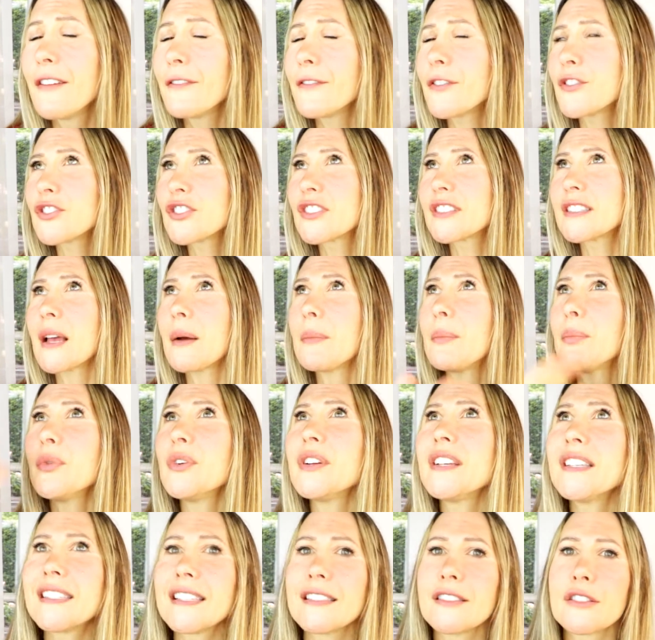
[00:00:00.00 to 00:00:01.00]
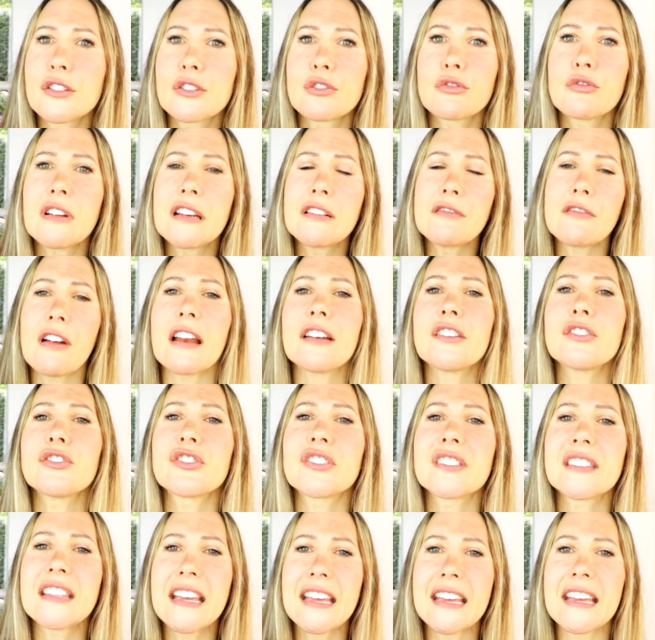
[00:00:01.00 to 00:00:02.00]
For some reason,
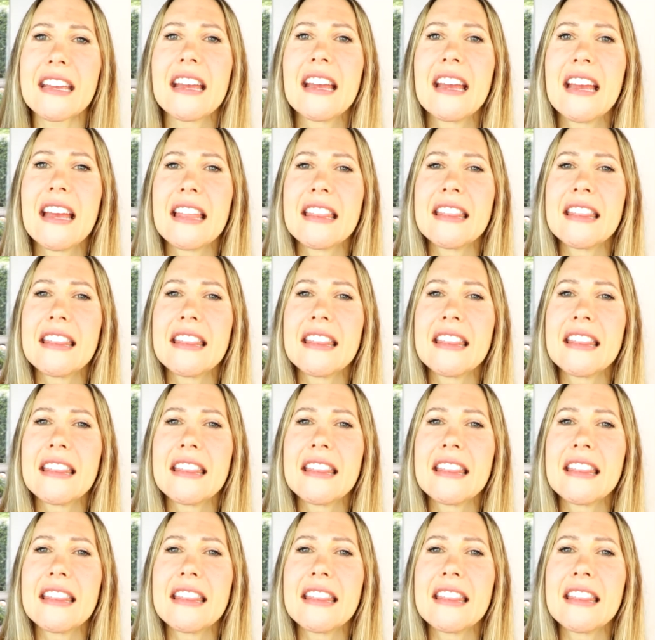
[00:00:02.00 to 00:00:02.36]
screenwriters think